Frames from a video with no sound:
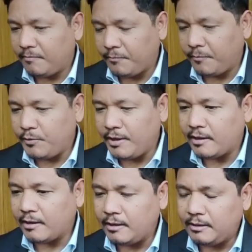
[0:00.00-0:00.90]
We
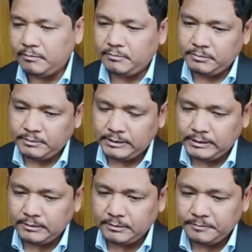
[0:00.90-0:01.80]
are
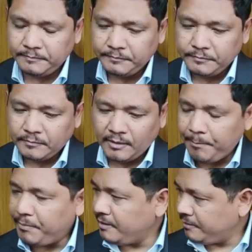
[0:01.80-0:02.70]

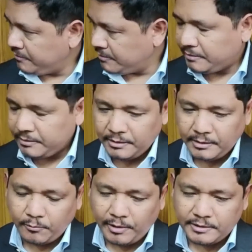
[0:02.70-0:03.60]
campaigning
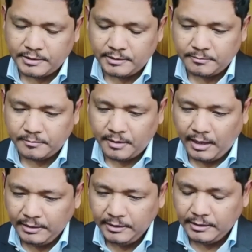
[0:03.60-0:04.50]
quite
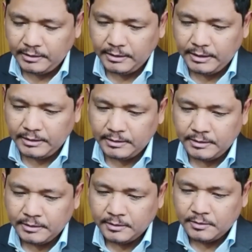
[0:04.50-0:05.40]
hard in
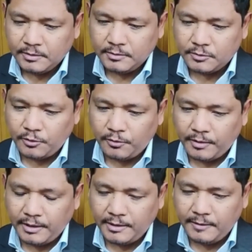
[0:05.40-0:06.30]
Soyong
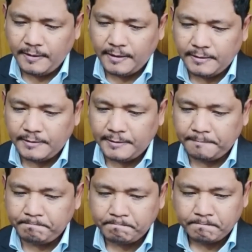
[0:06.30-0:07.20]
area, and
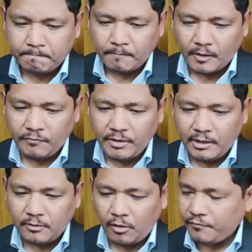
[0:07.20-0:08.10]
we
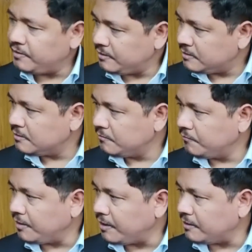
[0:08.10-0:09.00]
are confident
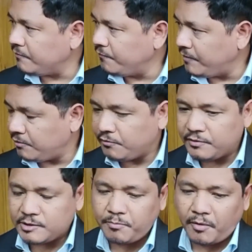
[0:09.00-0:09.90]
we are getting very good
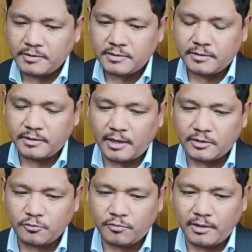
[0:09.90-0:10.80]
response at the
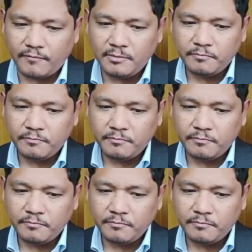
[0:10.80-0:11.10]
grassroots level.